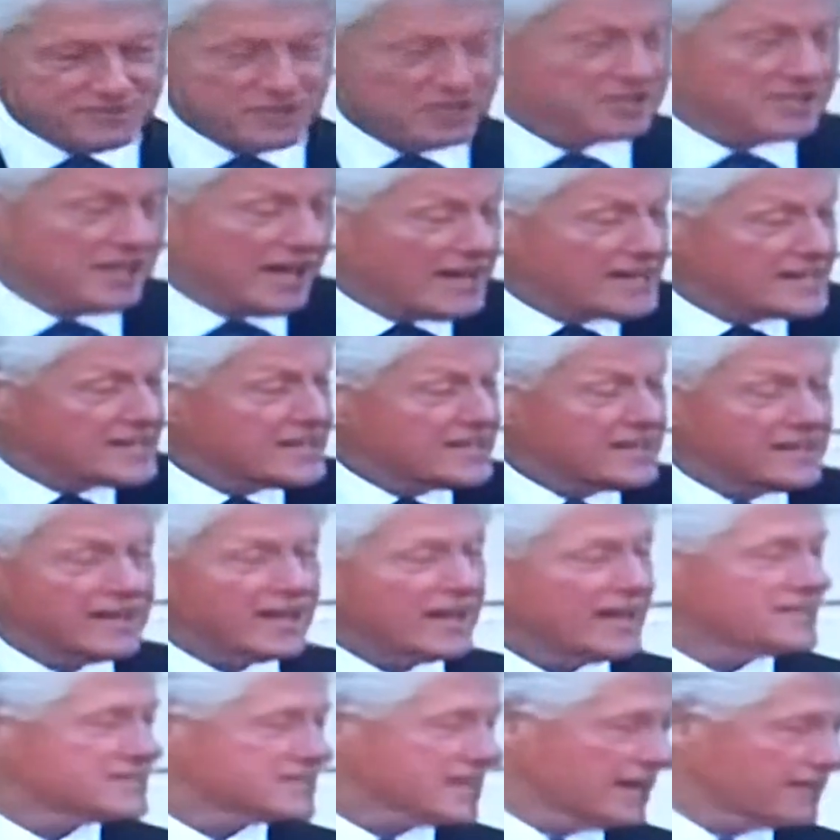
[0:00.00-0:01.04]
Just
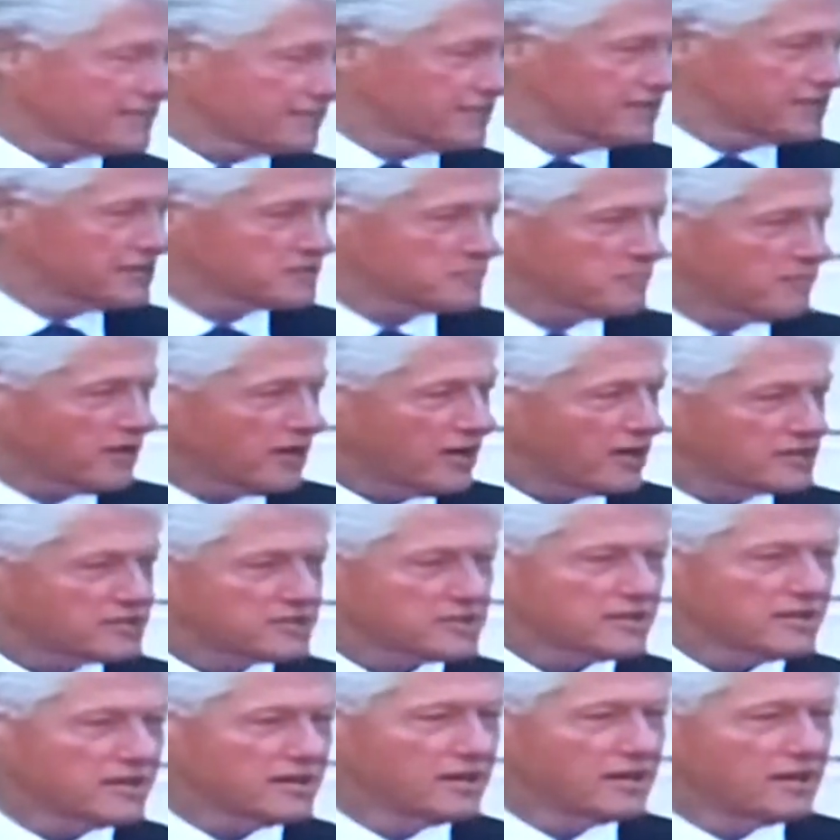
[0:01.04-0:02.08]
18 days after this
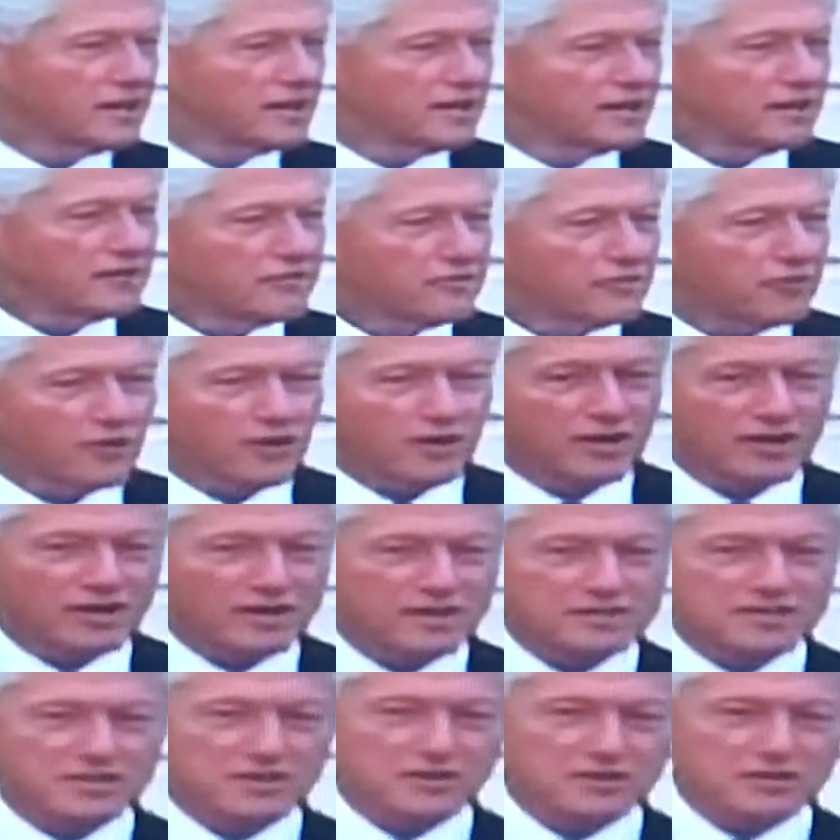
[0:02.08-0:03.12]
march, 4
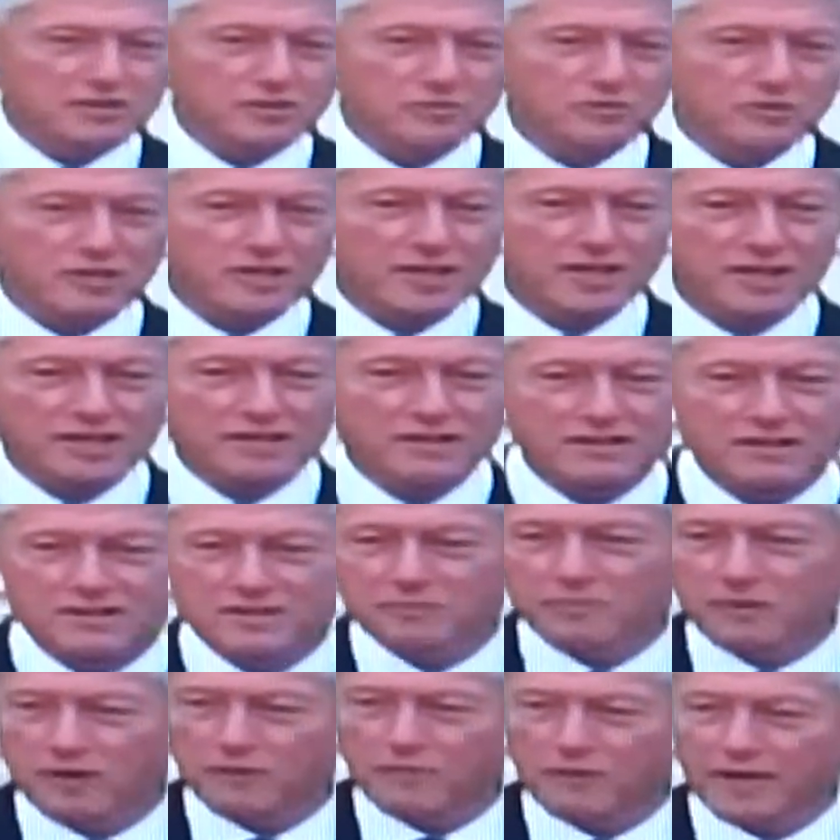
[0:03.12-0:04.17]
little children were killed
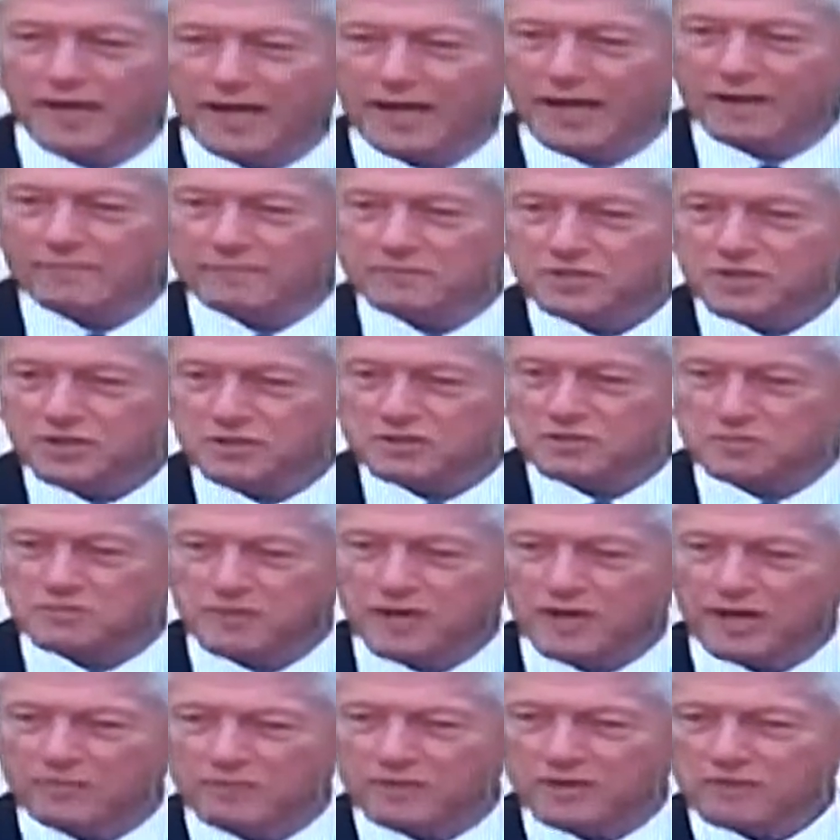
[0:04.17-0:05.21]
in the Birmingham
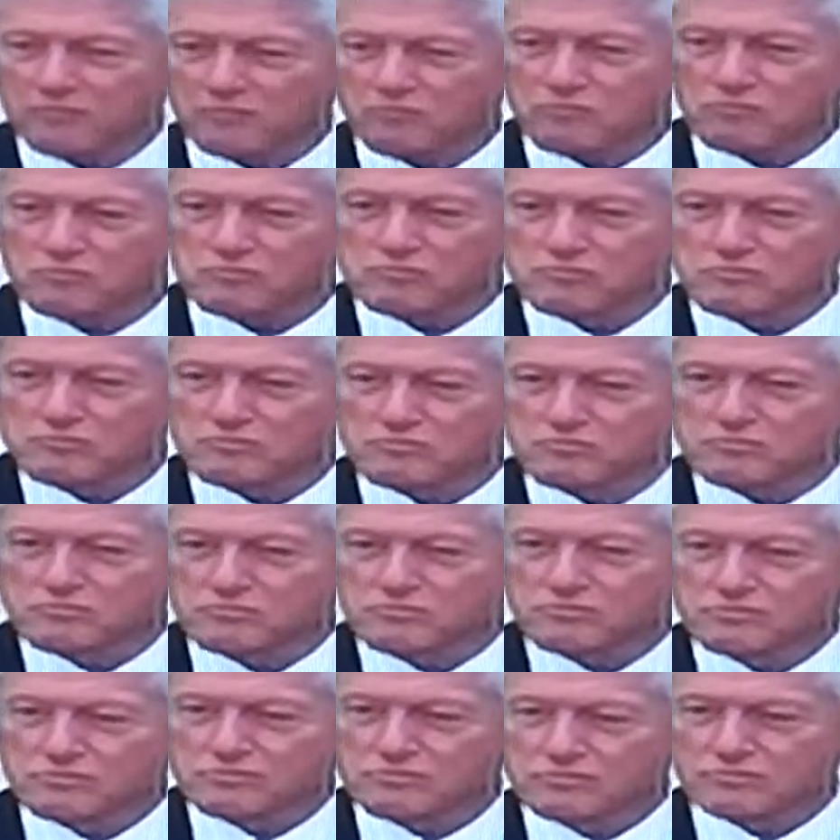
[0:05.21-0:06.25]
church bombing.
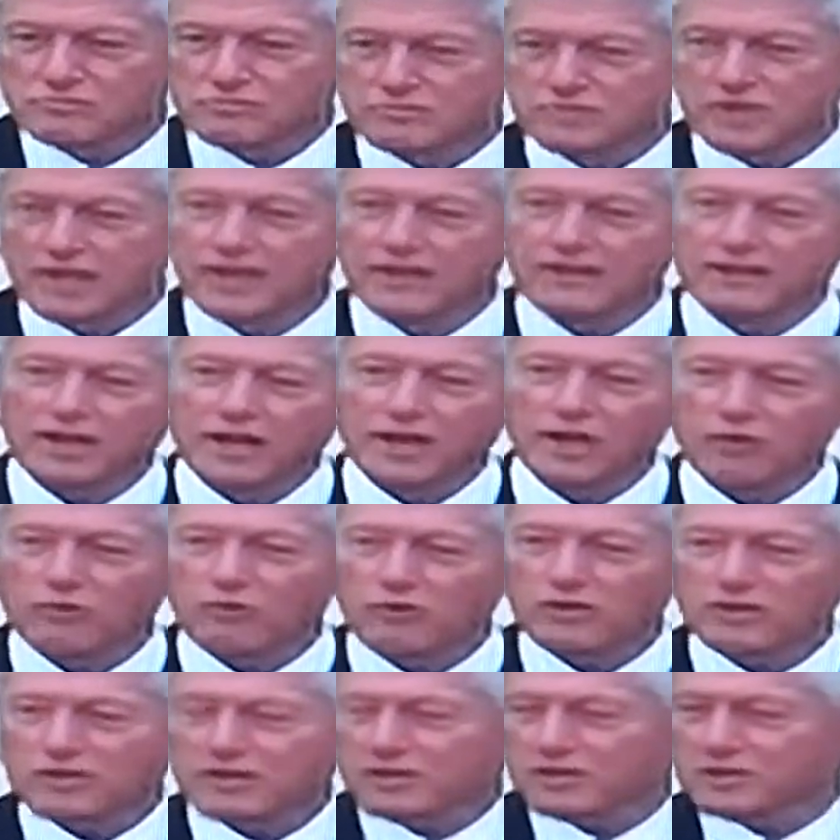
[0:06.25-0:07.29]
Then there
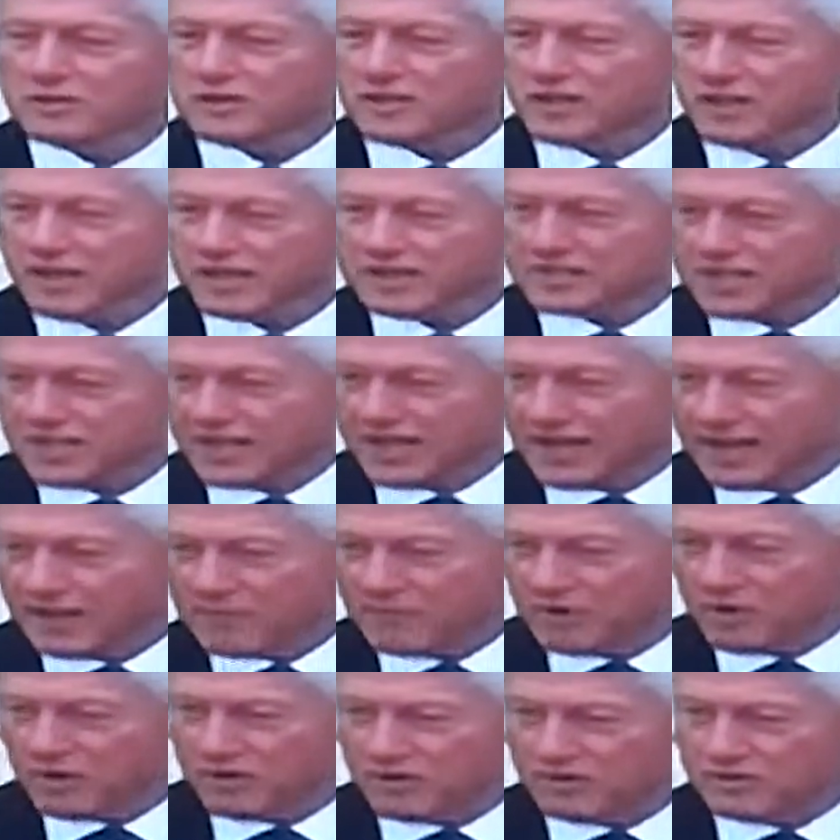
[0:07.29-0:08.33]
were the Ku Klux
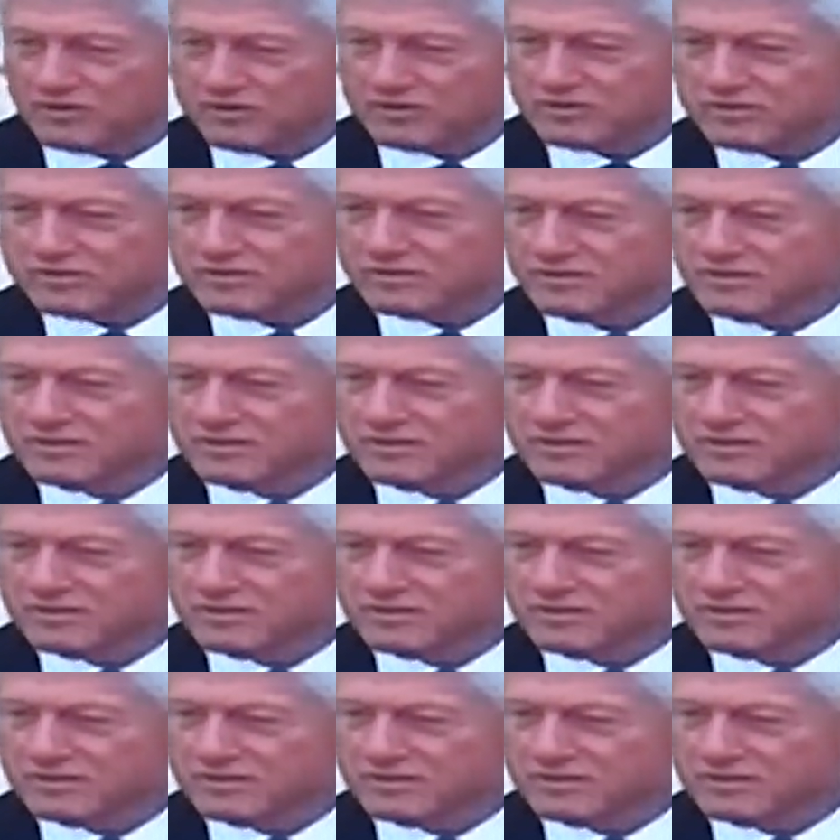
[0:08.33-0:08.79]
Klan murders,